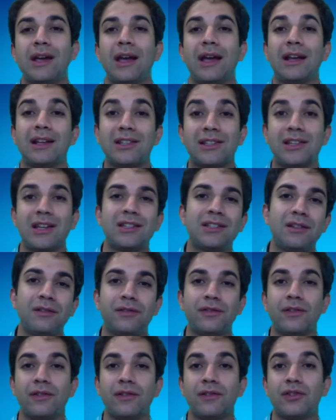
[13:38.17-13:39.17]

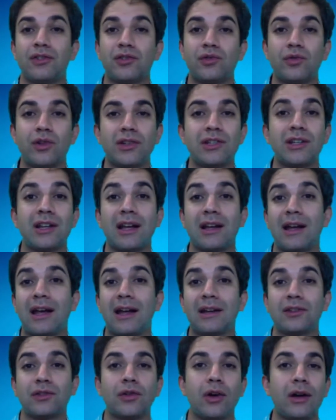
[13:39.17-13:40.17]
Excessive stress and
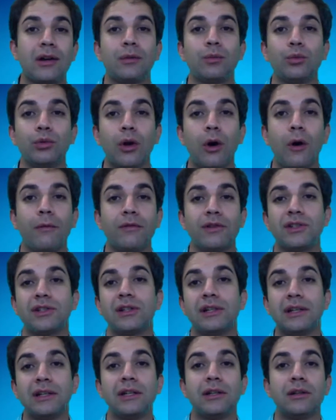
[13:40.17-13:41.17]
anxiety will
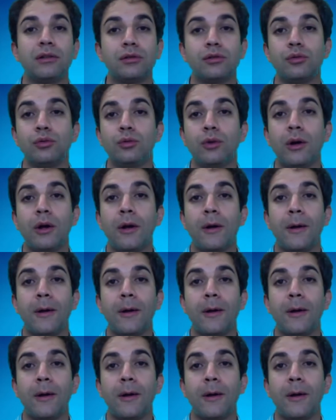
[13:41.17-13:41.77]
obviously lead to